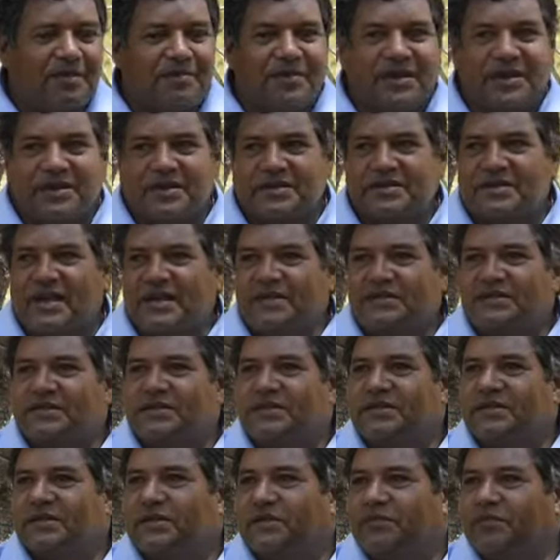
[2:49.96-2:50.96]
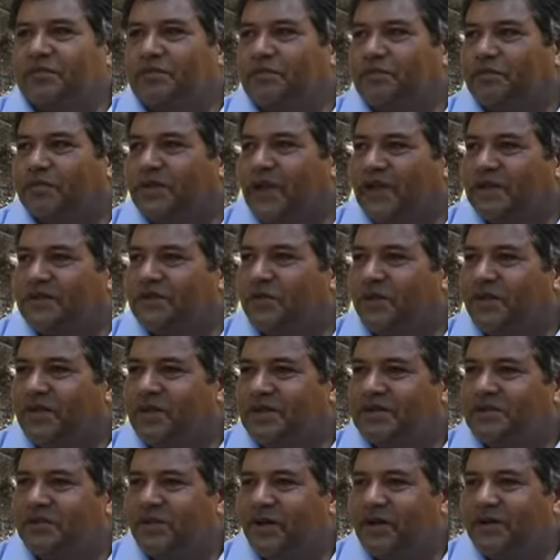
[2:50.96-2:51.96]
because that's when
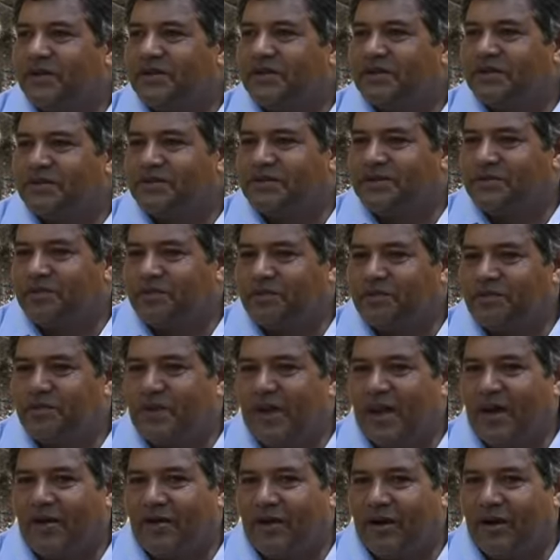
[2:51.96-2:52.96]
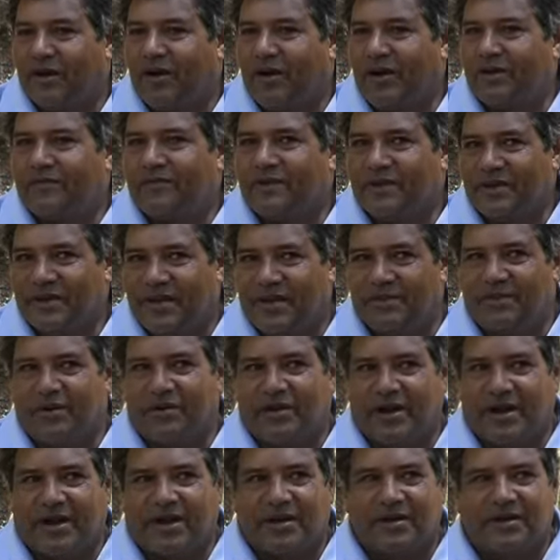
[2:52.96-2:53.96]
the spirits are alive and come
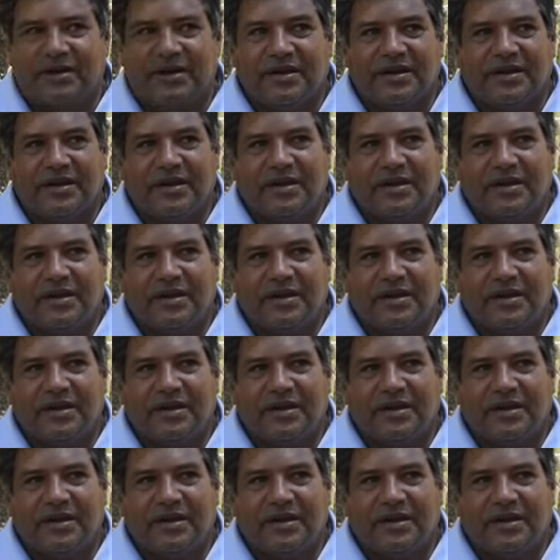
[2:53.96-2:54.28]
around,